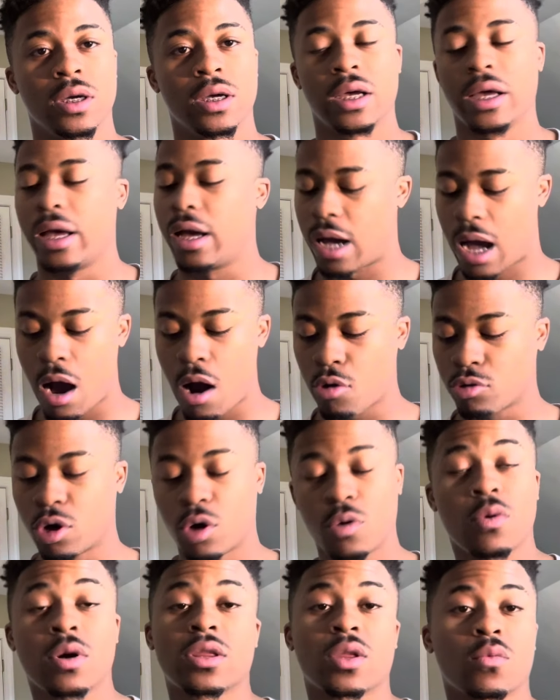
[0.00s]
I don't know
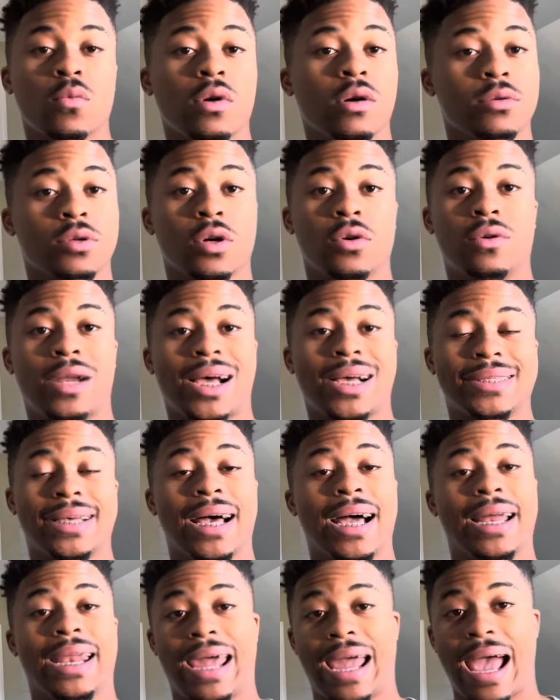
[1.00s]
what the world's going
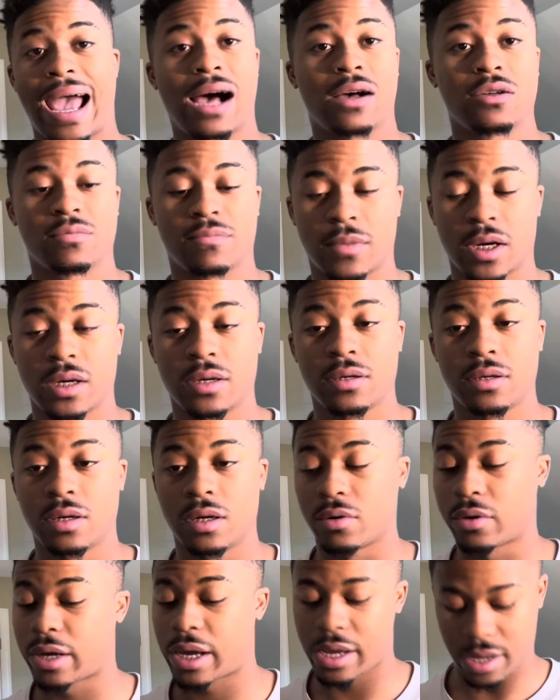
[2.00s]
outside that house, bro,
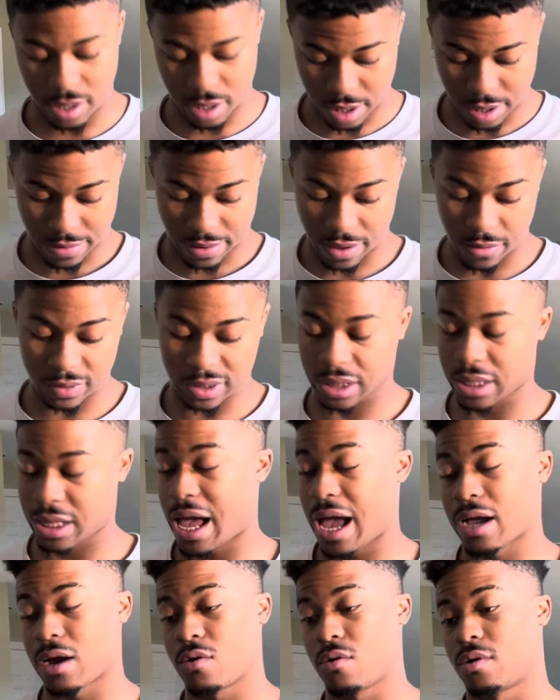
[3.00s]
okay? It was a
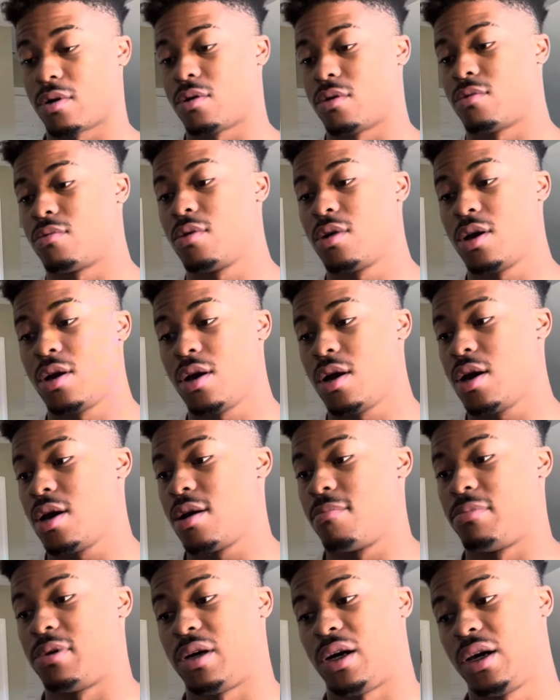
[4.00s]
lot going on.
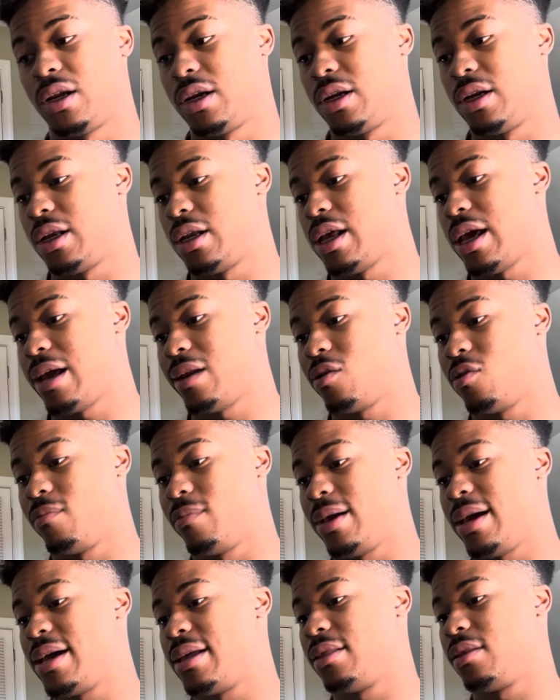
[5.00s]
But other than that, though,
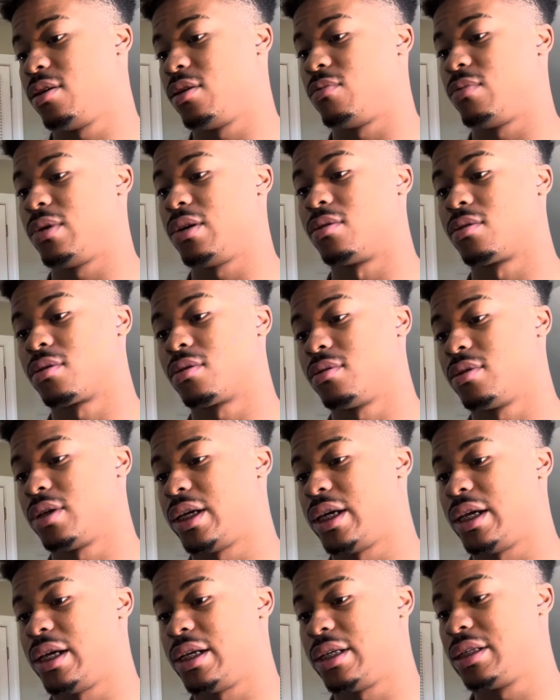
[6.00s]
man, look, we're gonna go
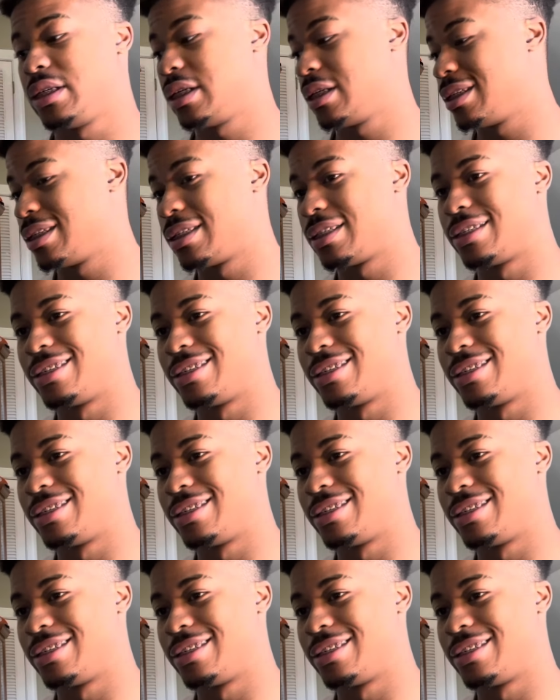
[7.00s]
ahead and check this,